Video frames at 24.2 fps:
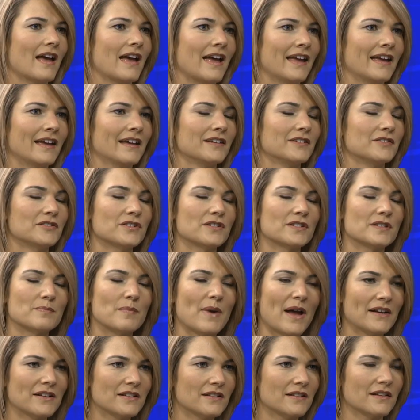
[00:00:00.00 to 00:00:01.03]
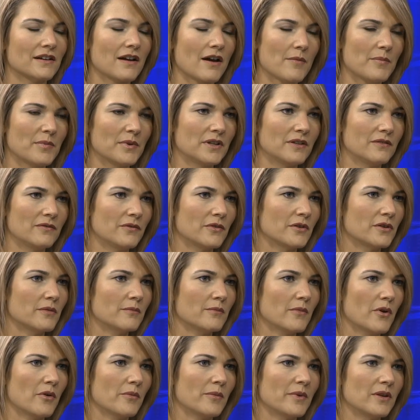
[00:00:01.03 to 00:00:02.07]
And just back to the company for a
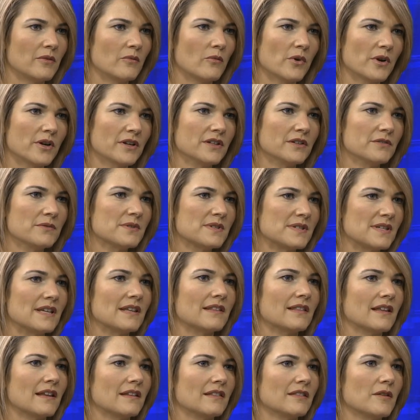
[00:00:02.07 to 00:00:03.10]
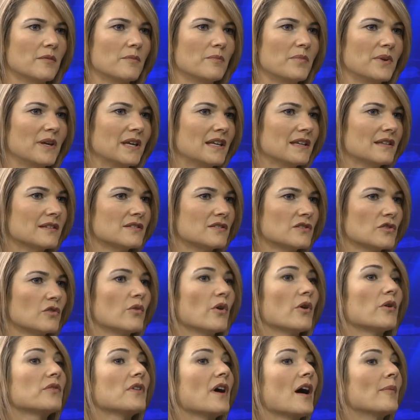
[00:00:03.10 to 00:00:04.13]
moment, where do you see then the biggest
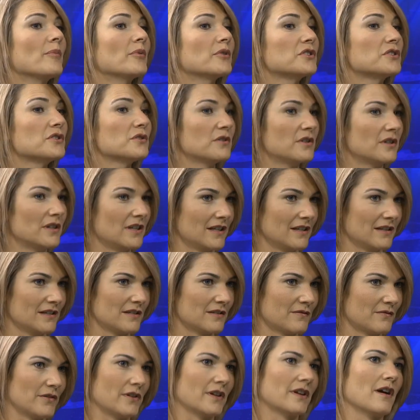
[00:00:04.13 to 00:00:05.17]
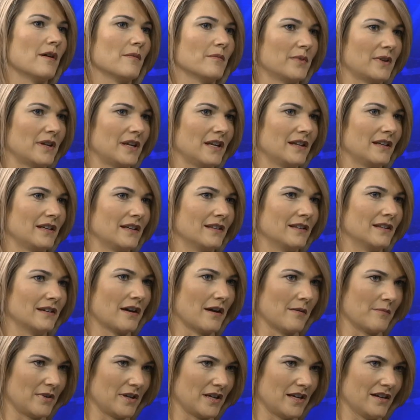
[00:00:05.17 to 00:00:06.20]
growth opportunities for the company in the
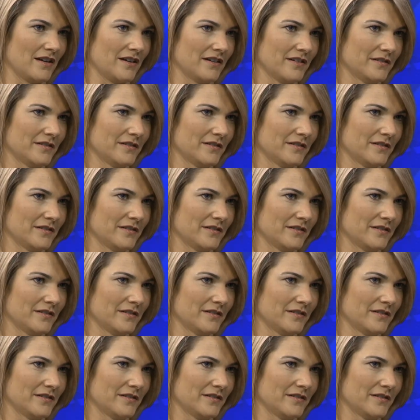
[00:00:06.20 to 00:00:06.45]
coming year?